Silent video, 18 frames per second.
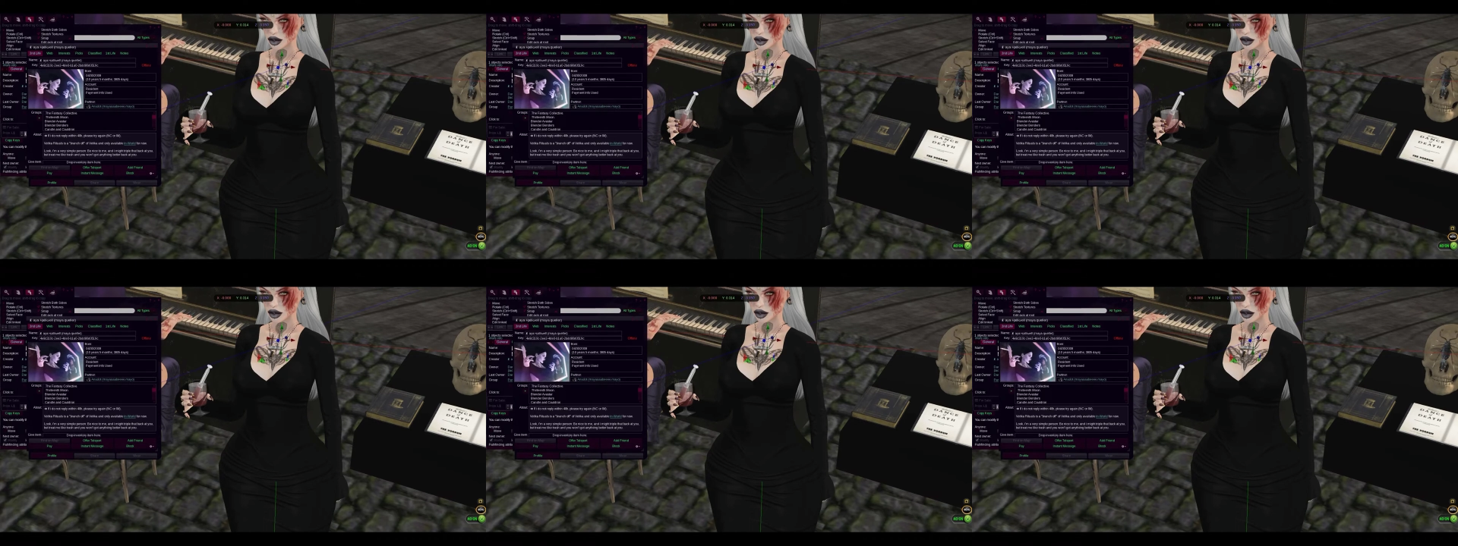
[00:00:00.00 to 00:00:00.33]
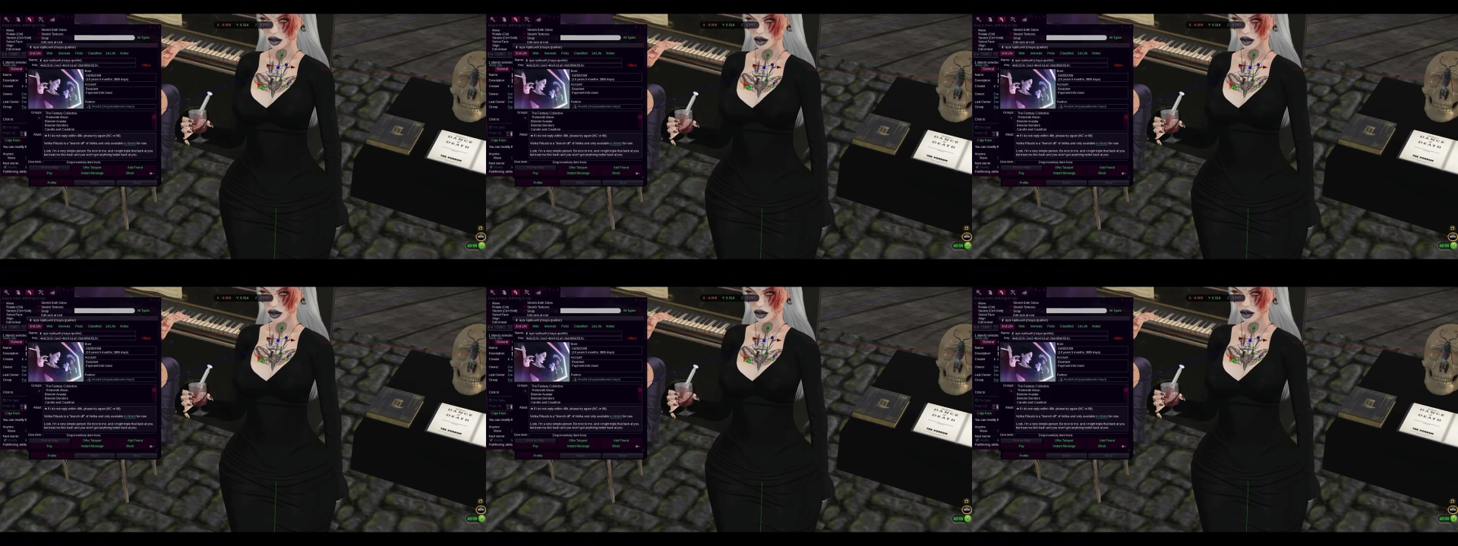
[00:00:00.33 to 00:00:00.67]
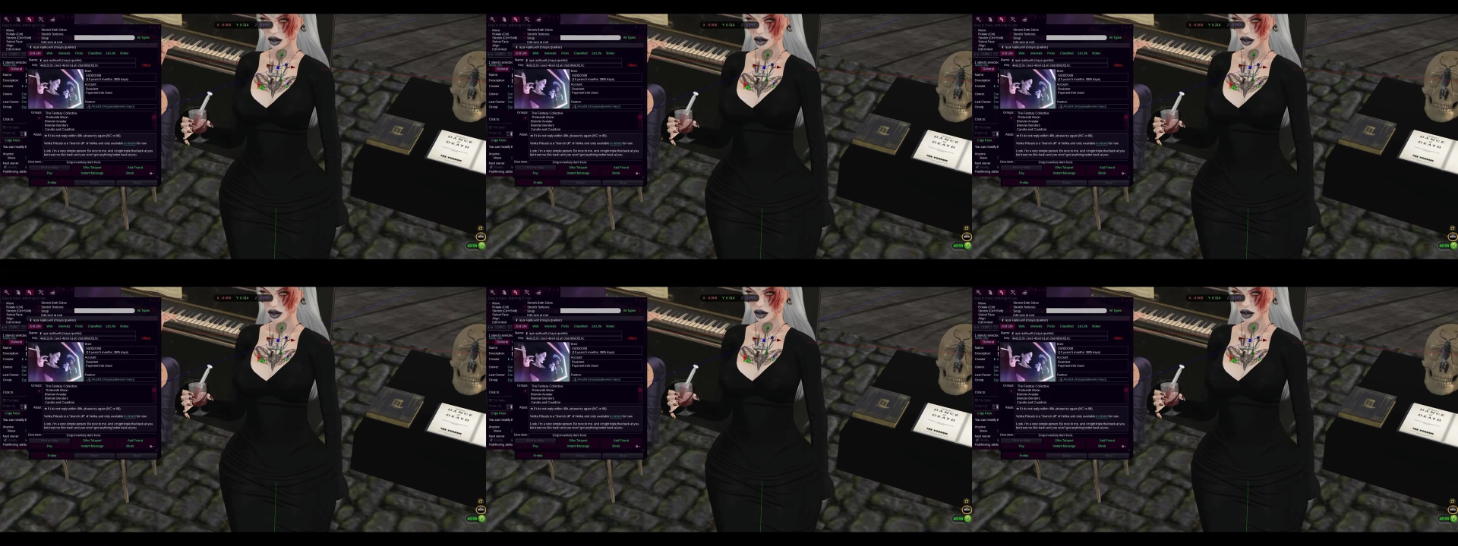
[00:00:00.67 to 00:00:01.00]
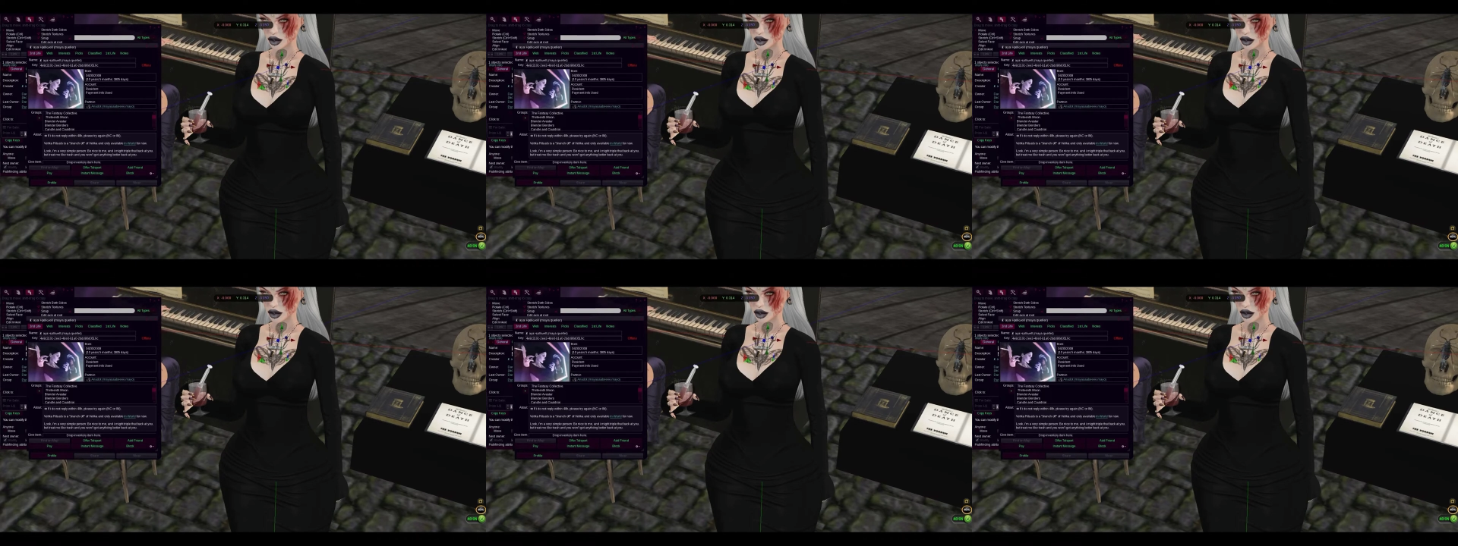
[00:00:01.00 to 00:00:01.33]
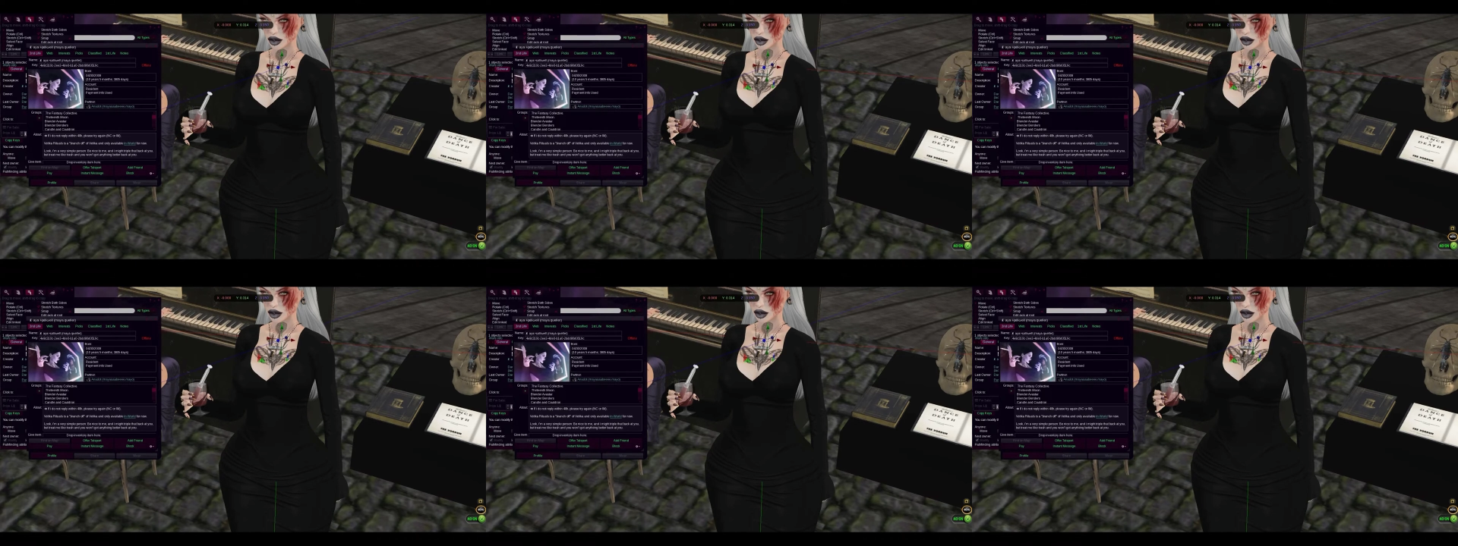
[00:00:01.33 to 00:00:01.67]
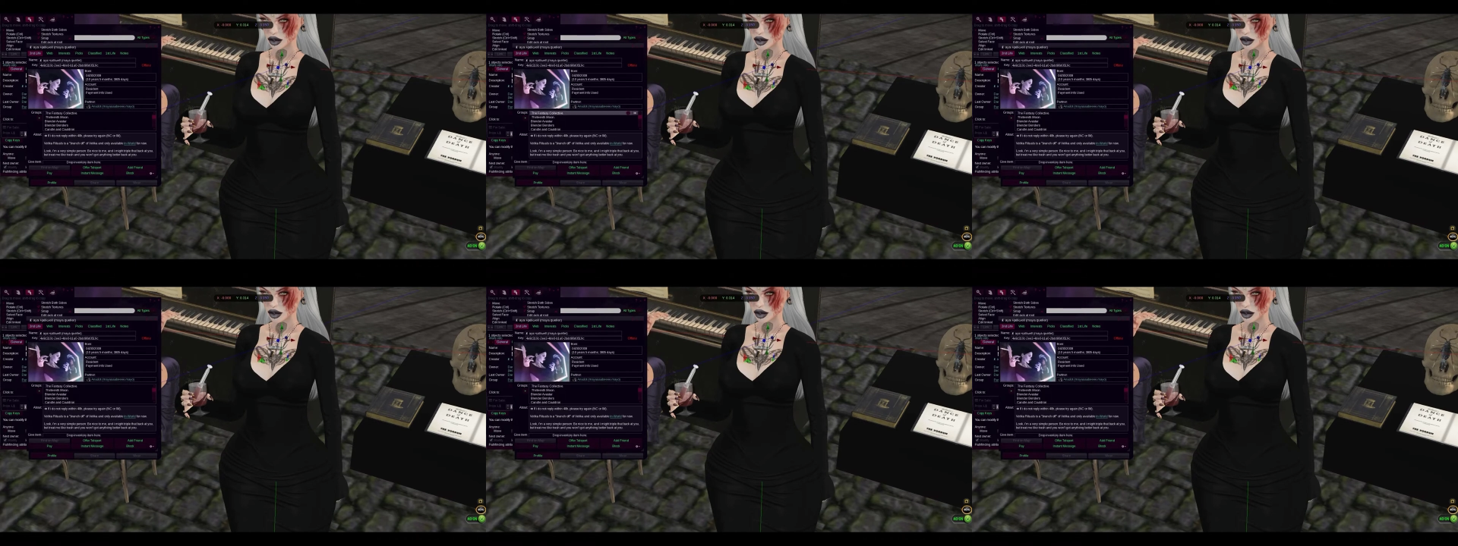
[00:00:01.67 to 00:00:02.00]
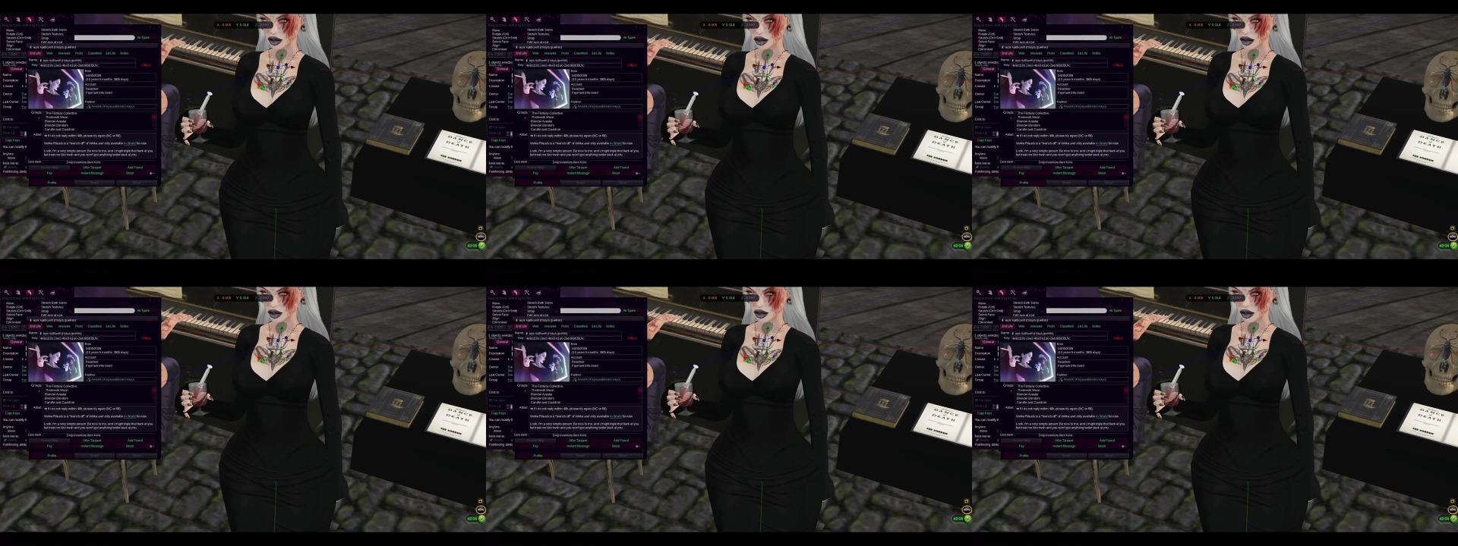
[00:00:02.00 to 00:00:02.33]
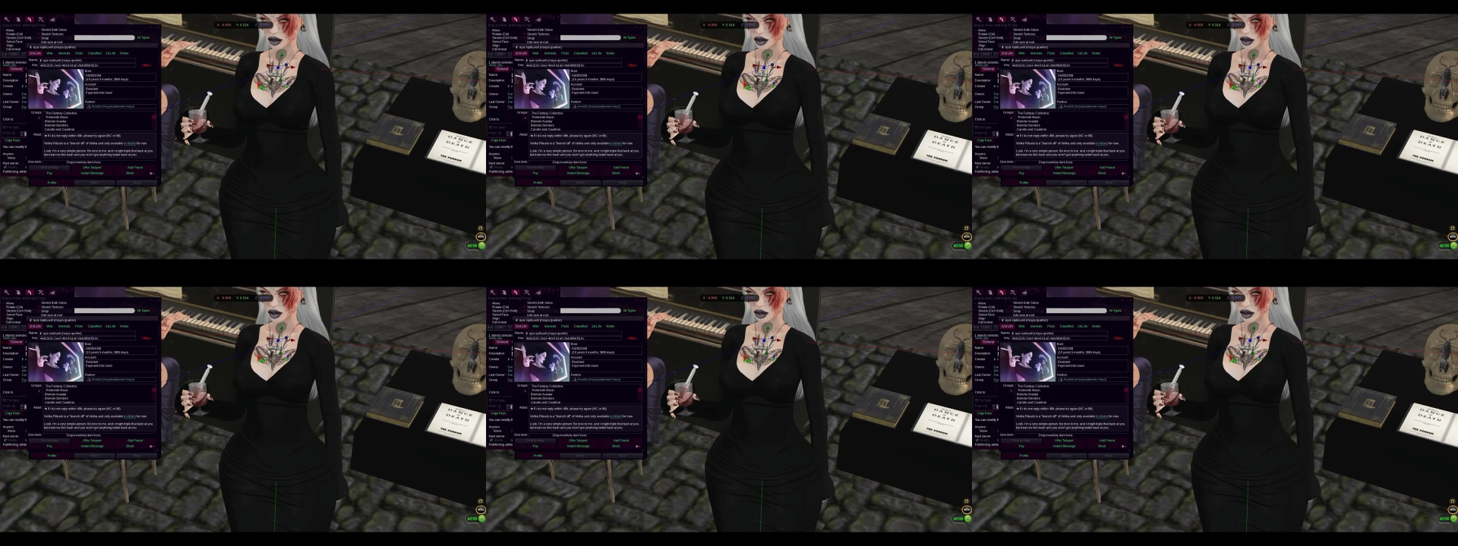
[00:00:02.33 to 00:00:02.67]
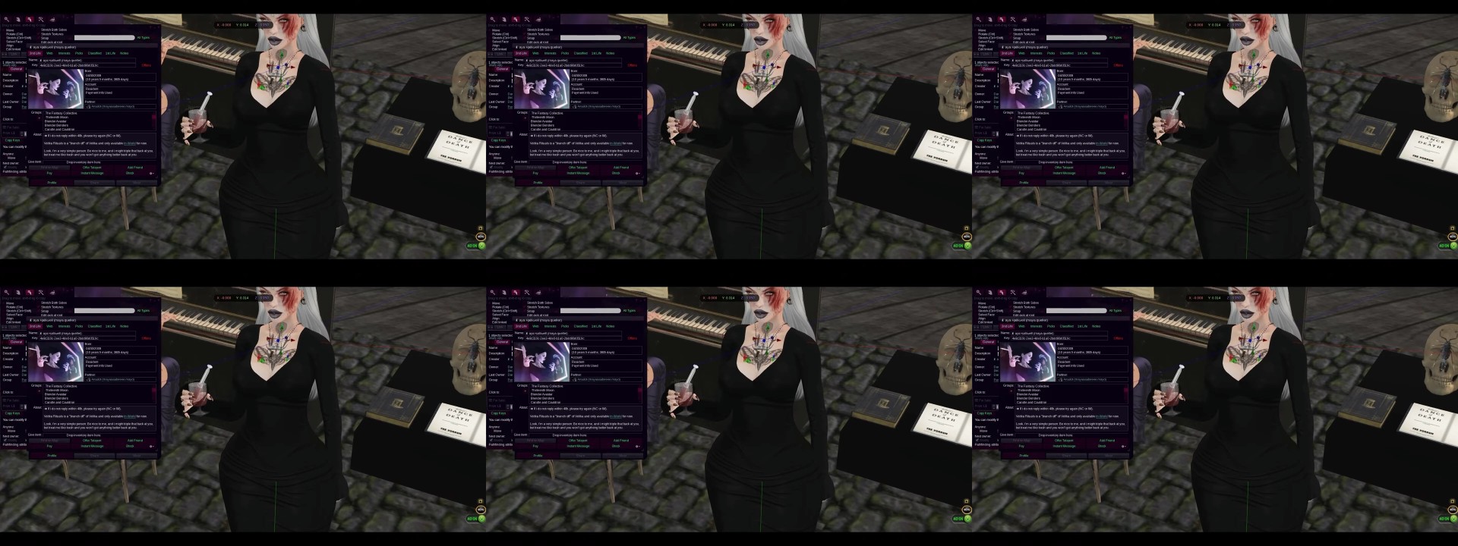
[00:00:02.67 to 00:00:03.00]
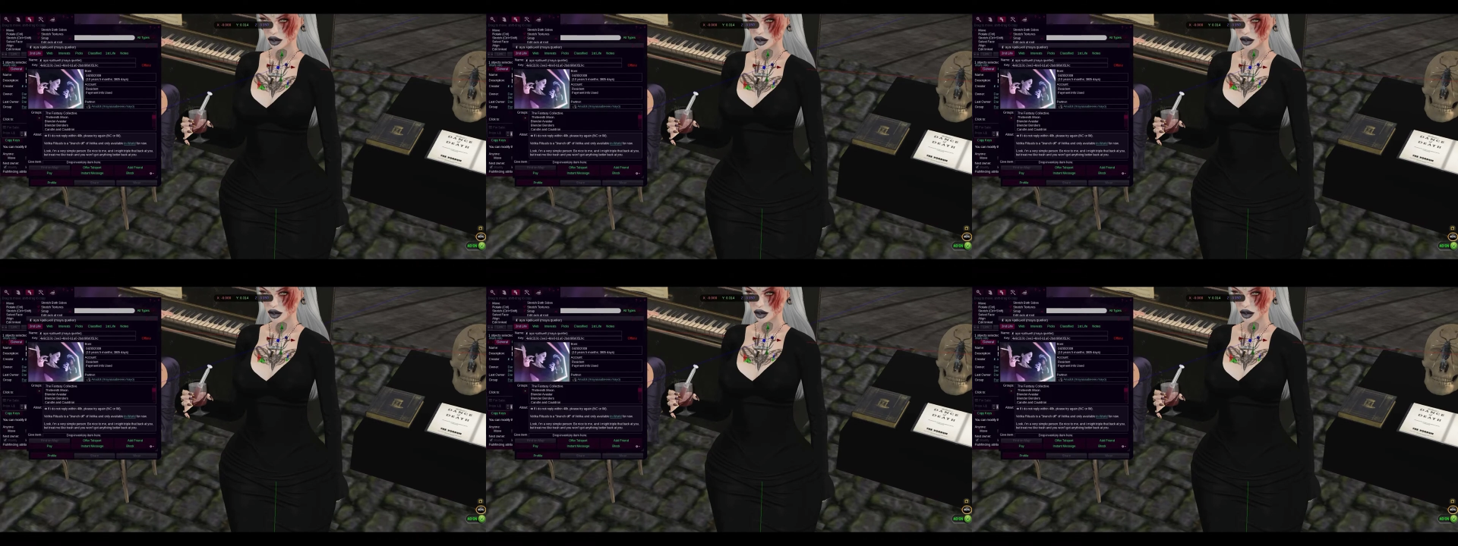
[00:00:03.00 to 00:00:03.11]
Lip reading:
(no speaker visible)